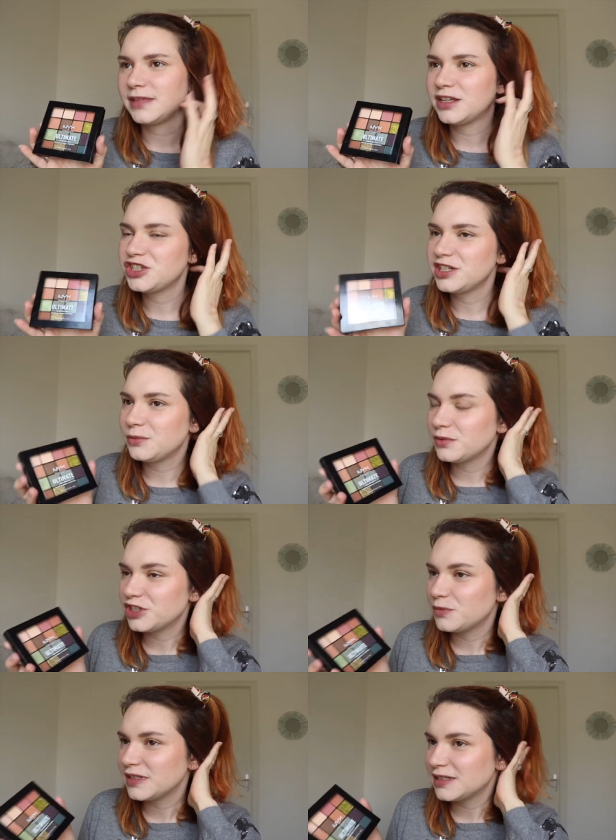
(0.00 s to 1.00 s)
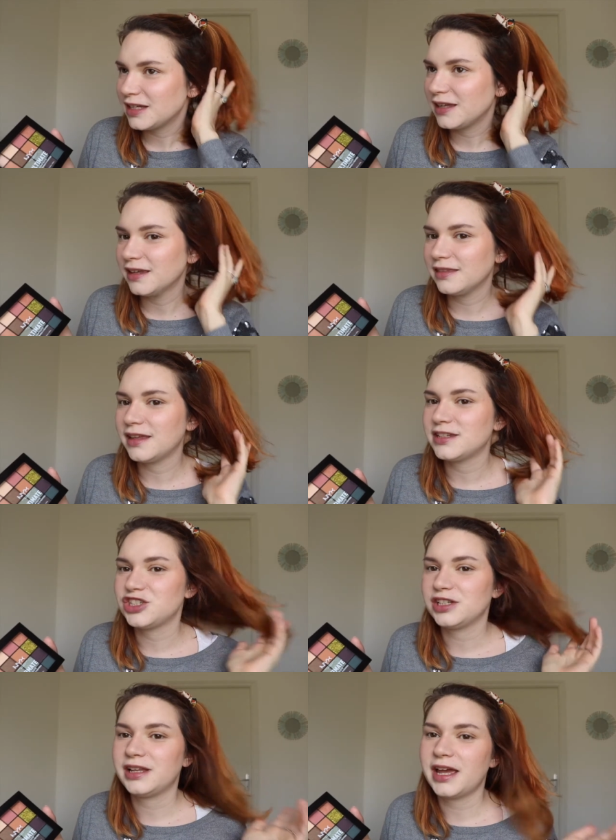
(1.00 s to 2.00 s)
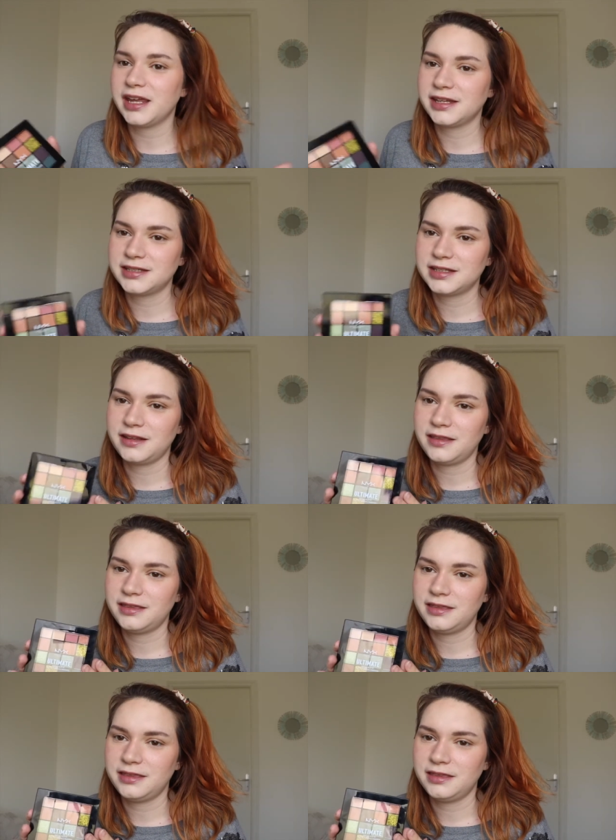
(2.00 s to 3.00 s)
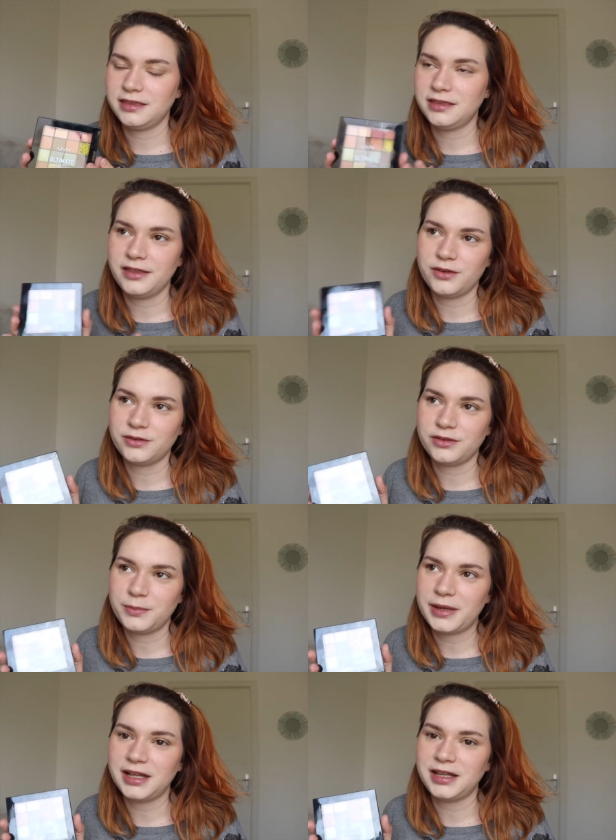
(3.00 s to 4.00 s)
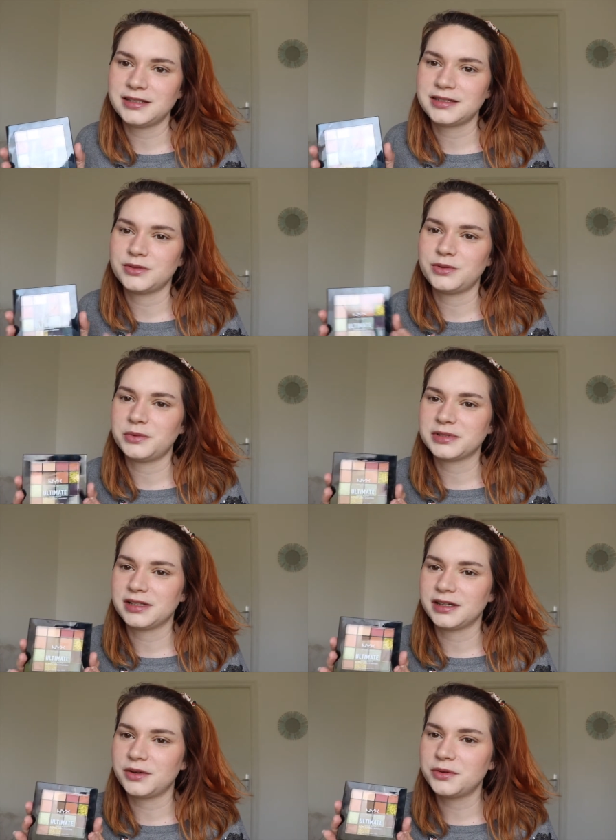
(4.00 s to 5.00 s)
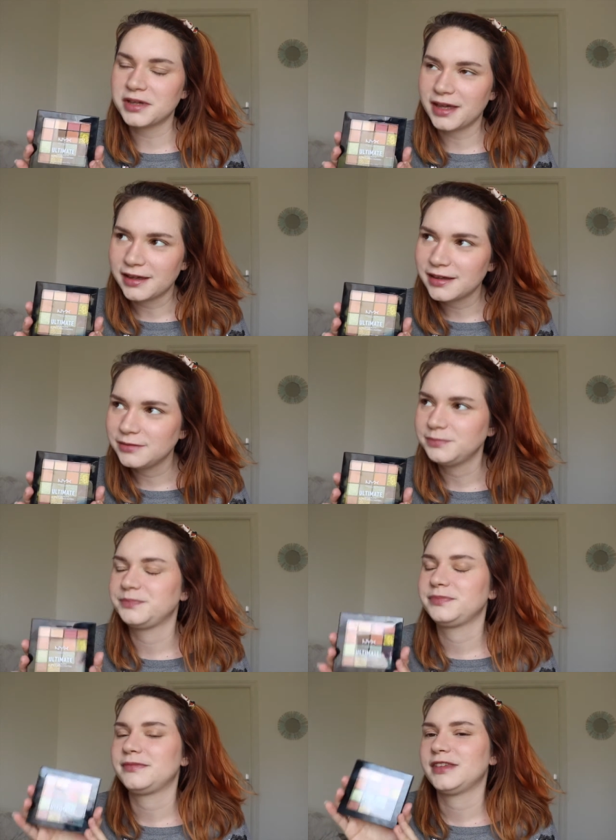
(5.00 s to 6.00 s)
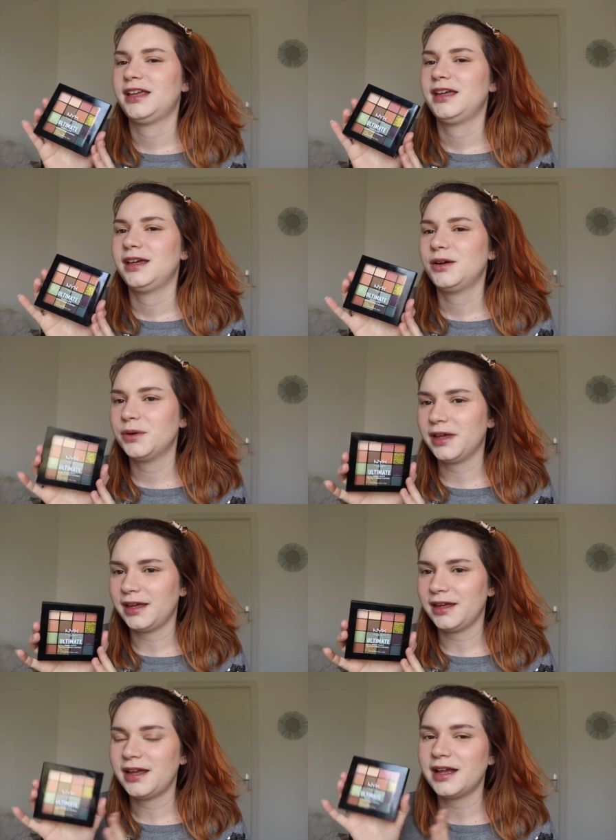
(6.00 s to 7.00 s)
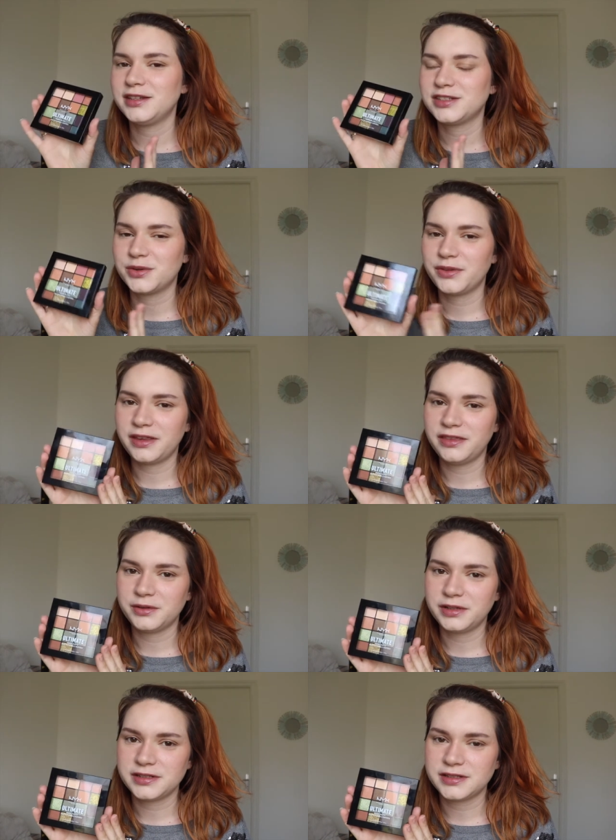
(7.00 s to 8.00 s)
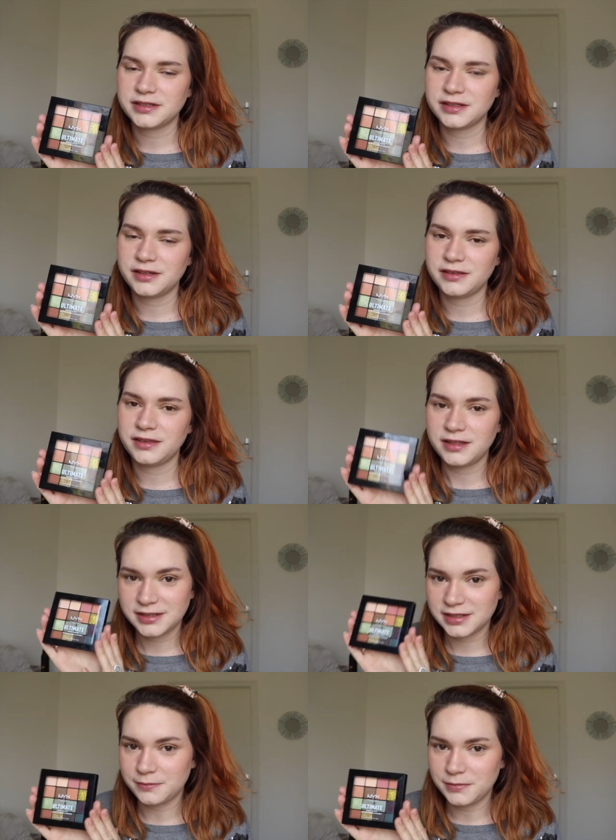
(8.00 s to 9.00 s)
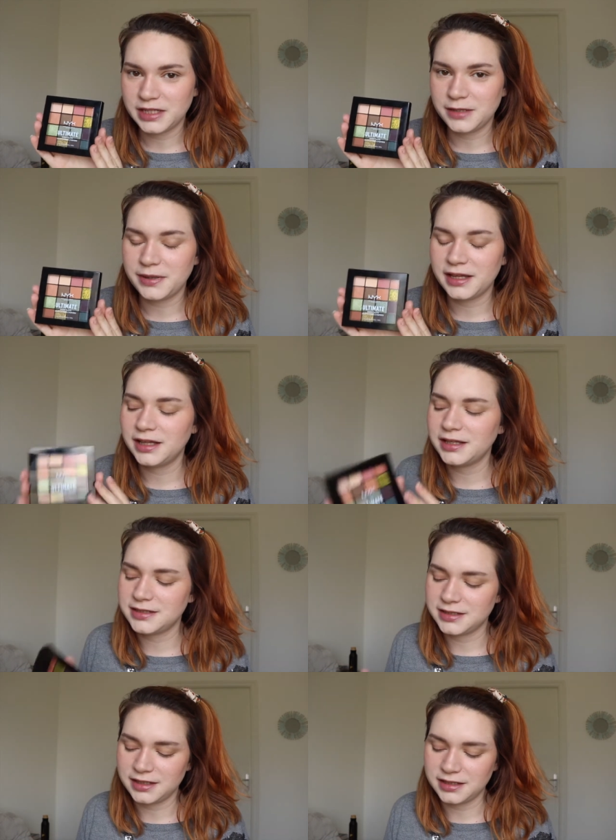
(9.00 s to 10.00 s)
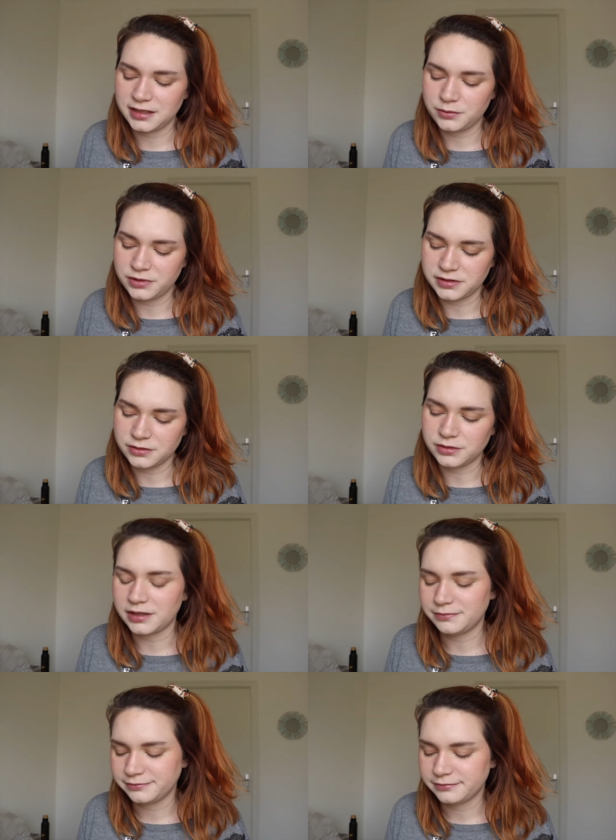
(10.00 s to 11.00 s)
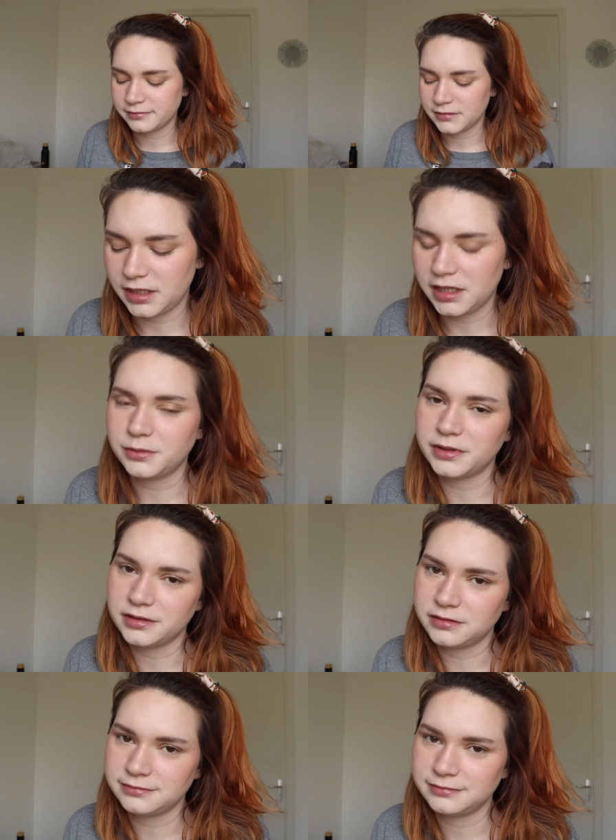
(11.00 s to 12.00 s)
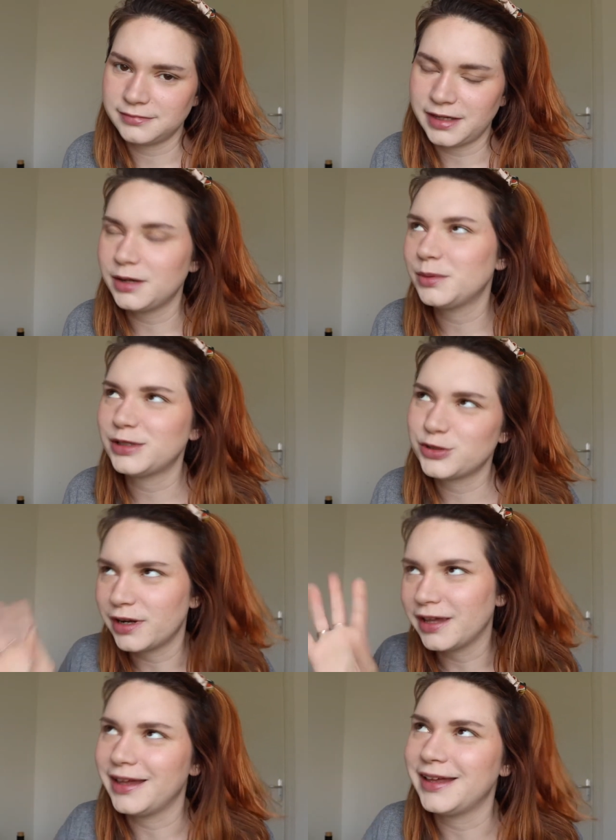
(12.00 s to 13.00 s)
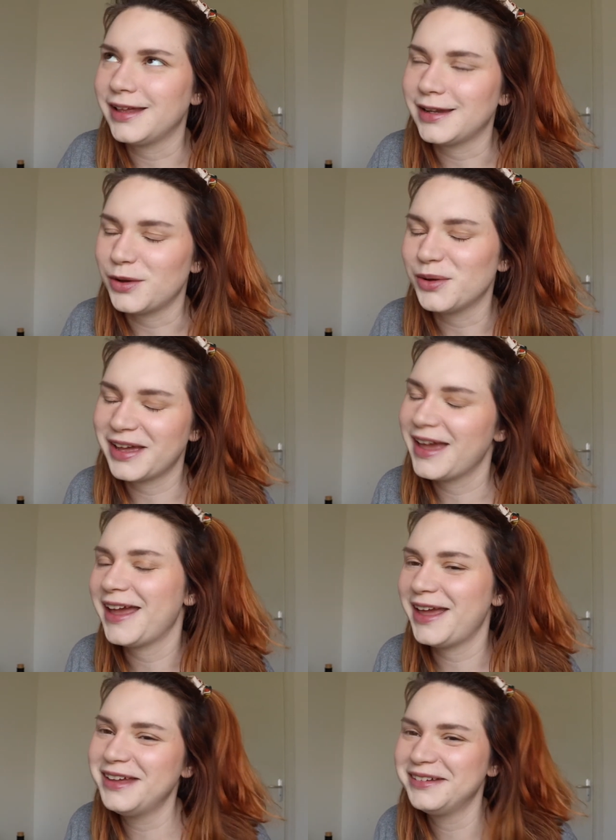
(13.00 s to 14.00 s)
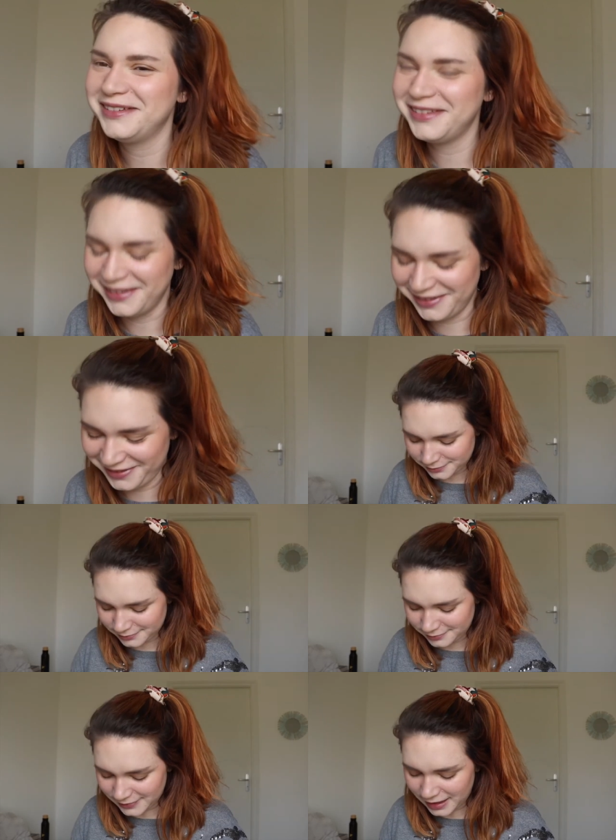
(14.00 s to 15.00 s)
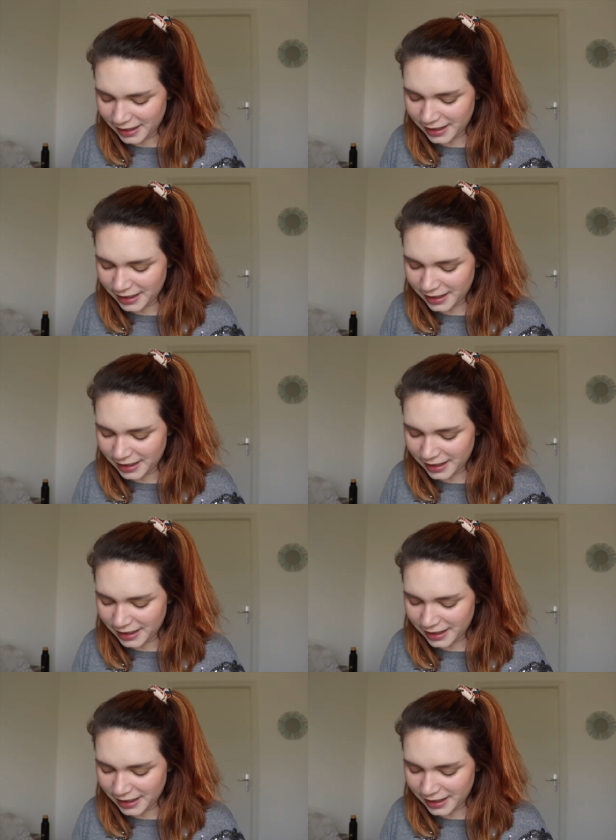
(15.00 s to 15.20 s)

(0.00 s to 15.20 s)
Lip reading: she was saying that she liked the palette, so I was like, okay. I saw that there is this mini palette and I was okay, I will try it. Okay. I